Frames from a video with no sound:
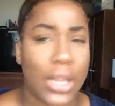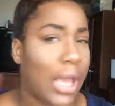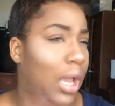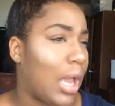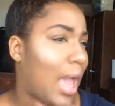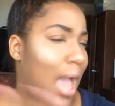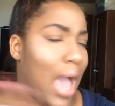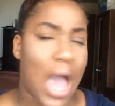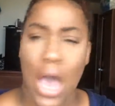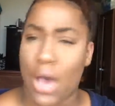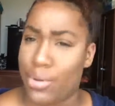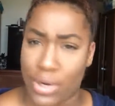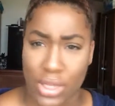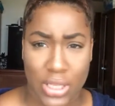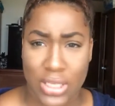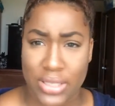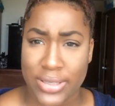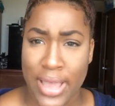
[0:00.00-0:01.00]
Like, how
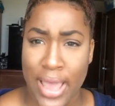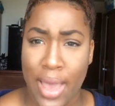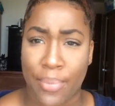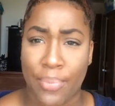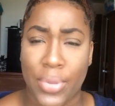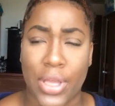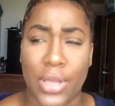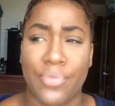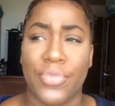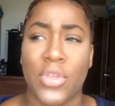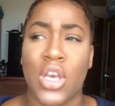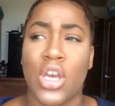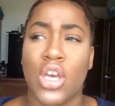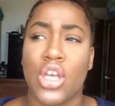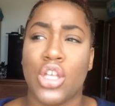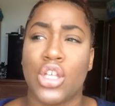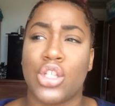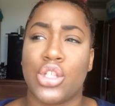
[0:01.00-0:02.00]
did this happen?
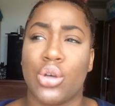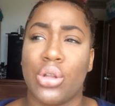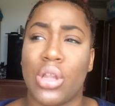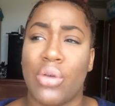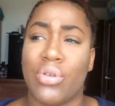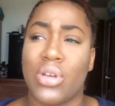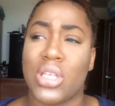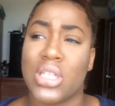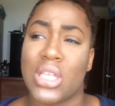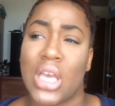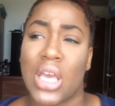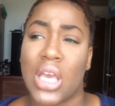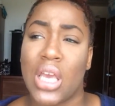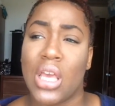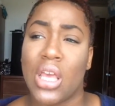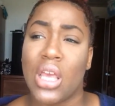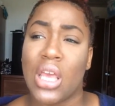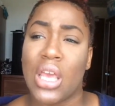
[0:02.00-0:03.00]
So they were
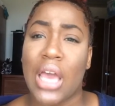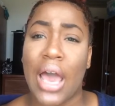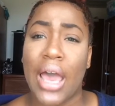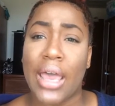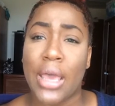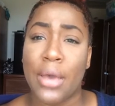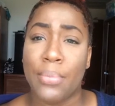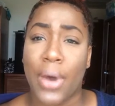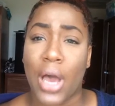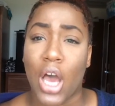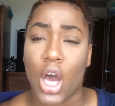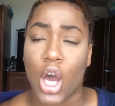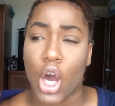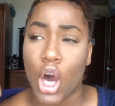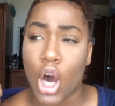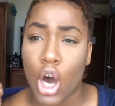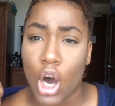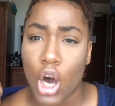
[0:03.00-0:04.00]
saying he got hit by a
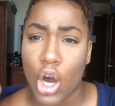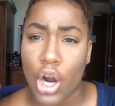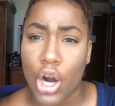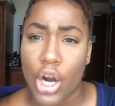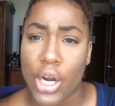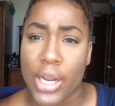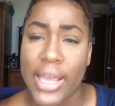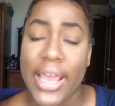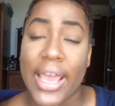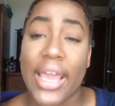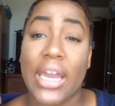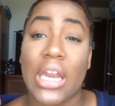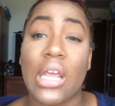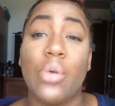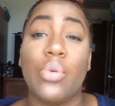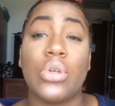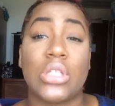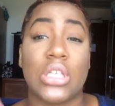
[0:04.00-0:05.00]
car and
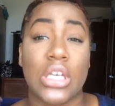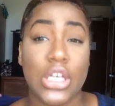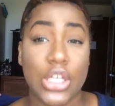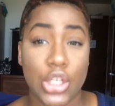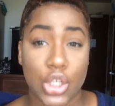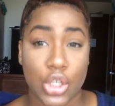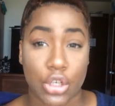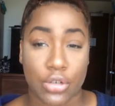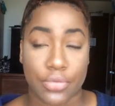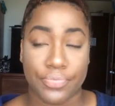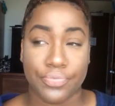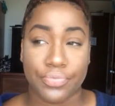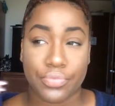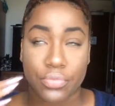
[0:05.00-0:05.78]
he was injured.